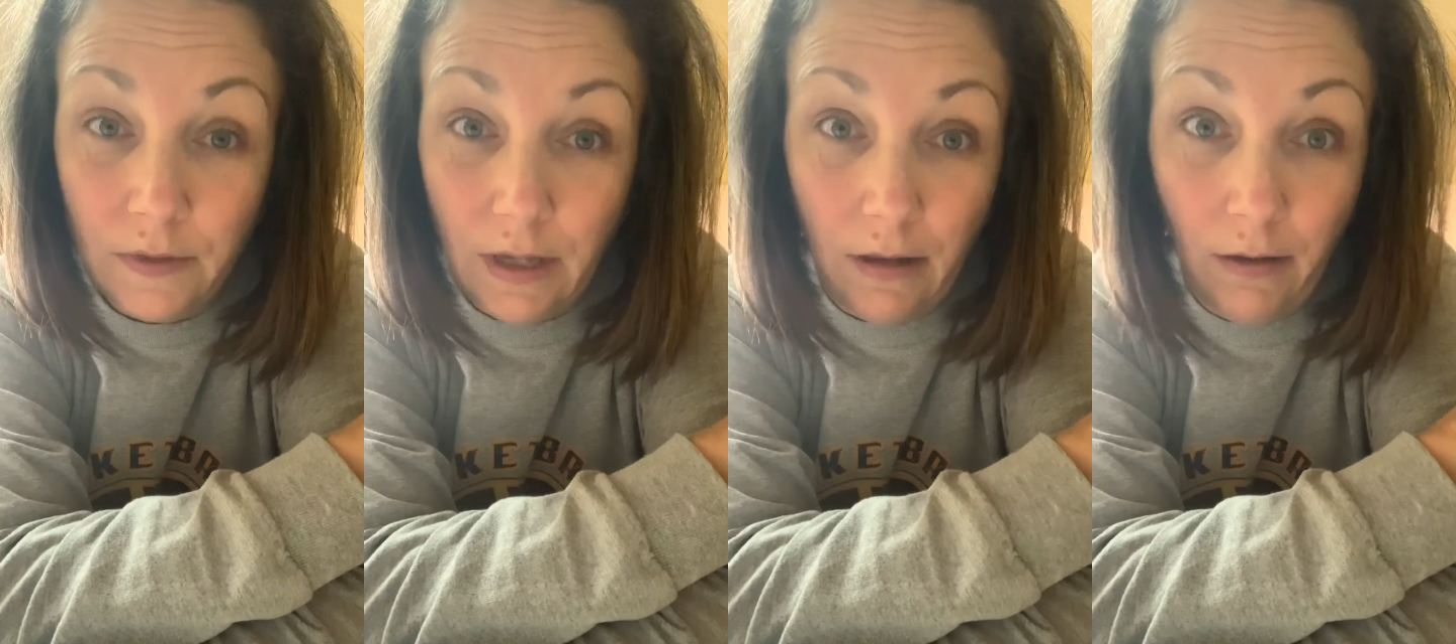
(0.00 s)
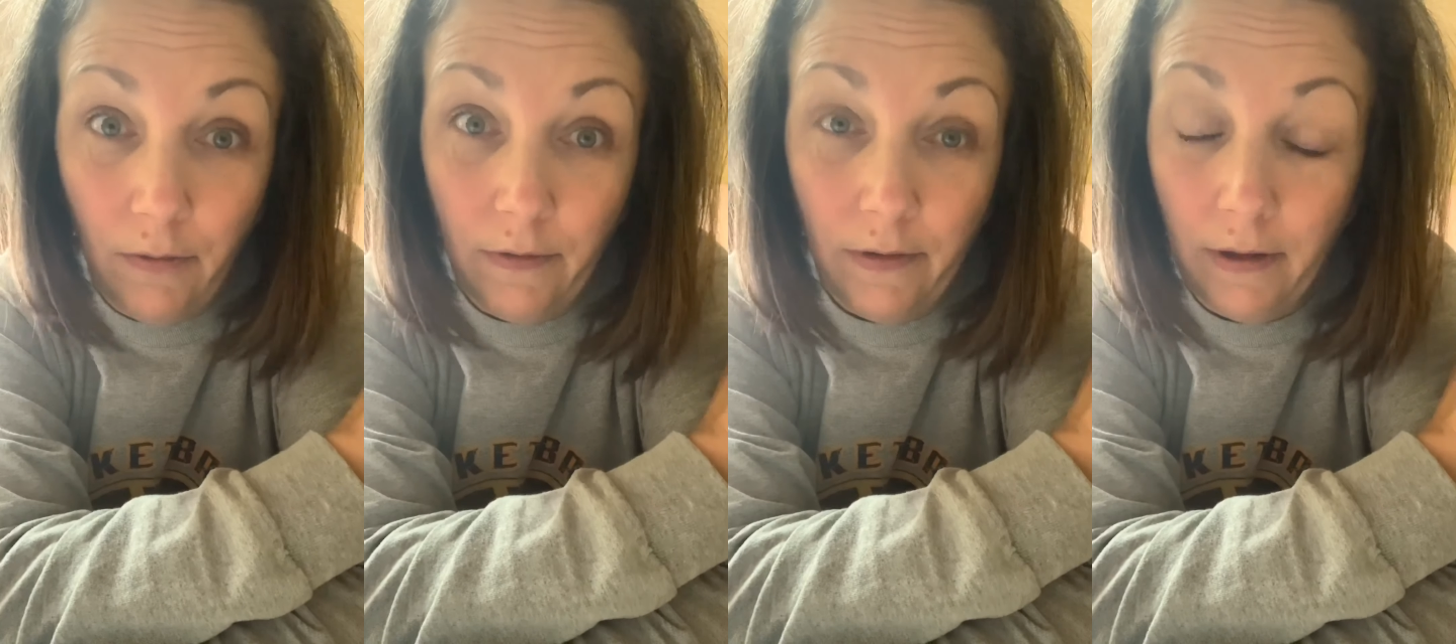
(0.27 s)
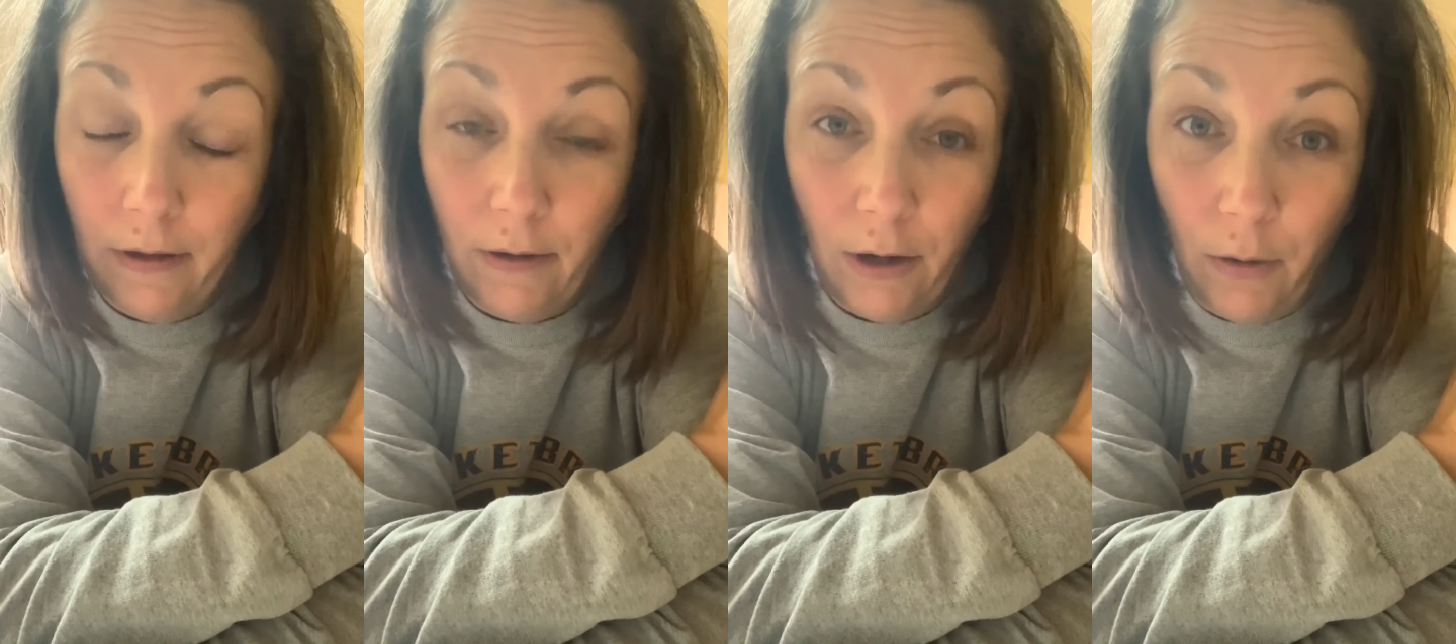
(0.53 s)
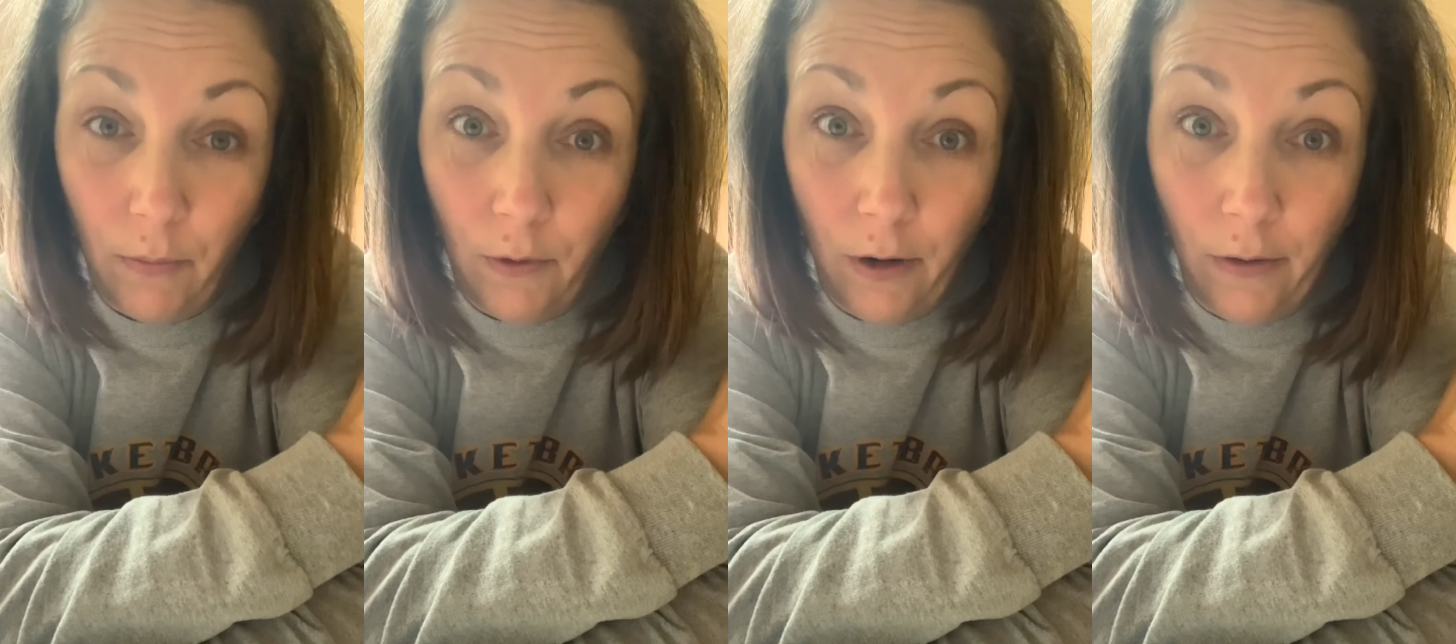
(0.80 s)
all over the
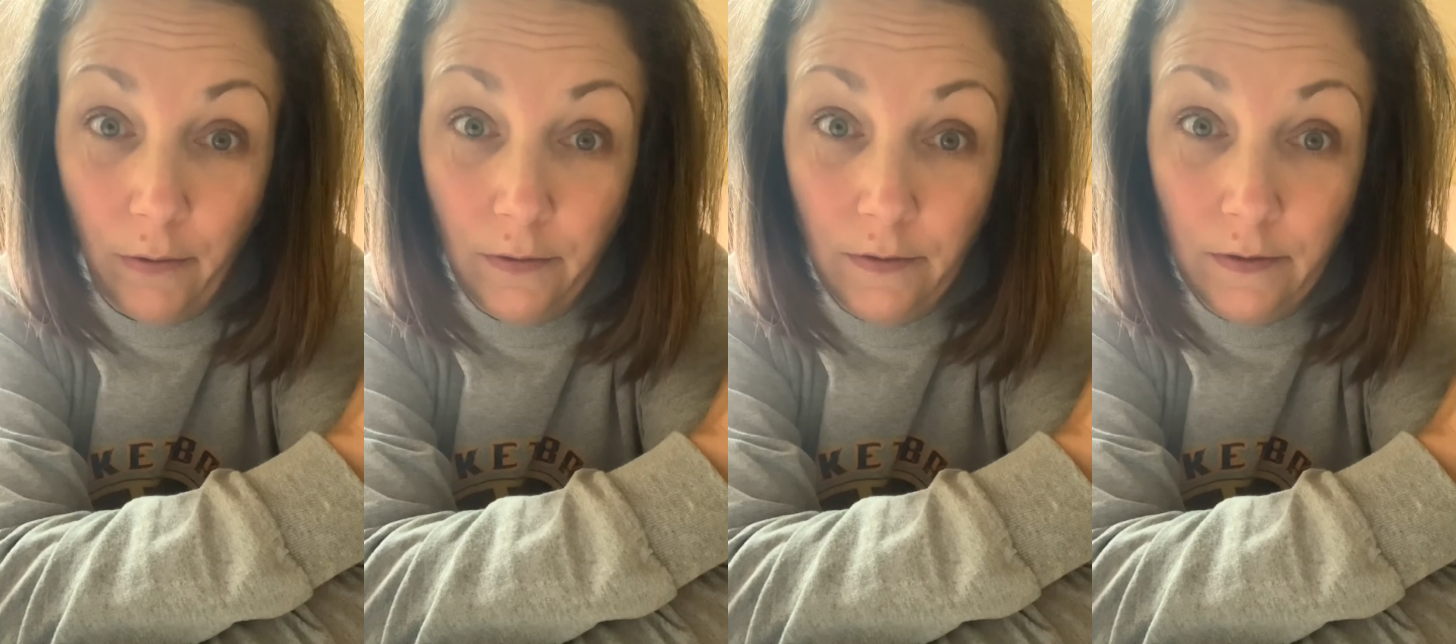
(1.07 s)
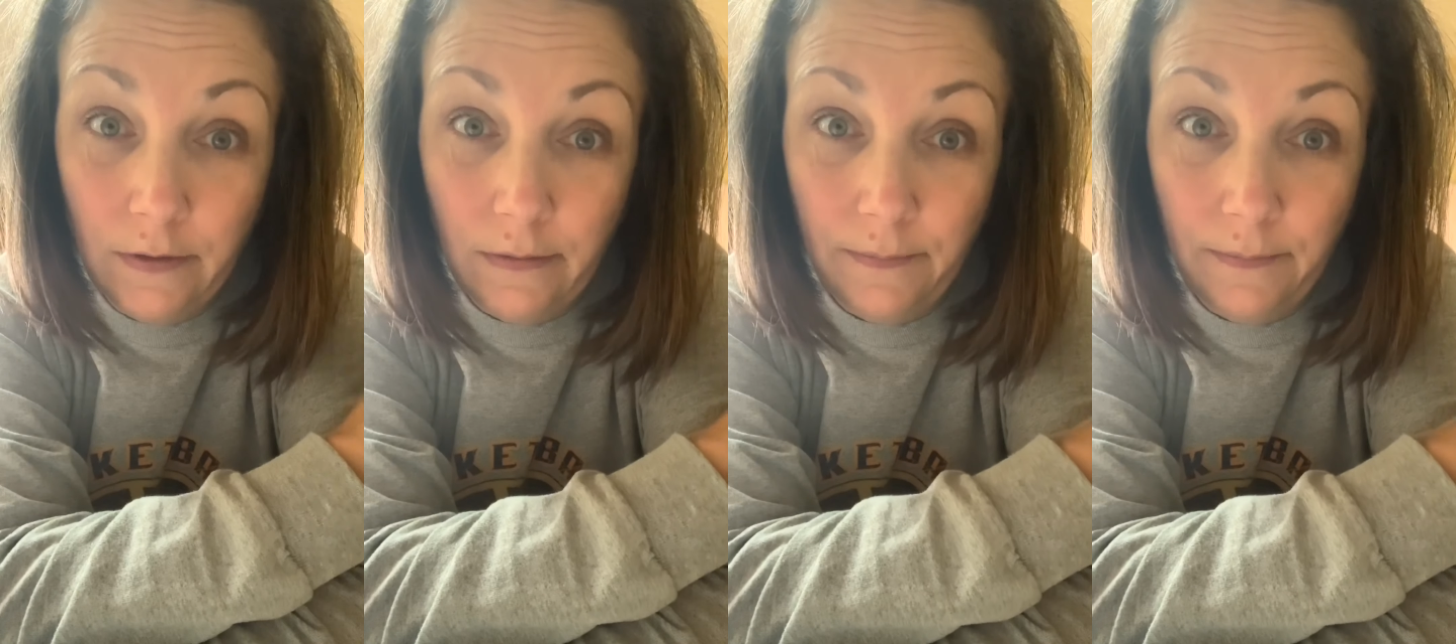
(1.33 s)
roads.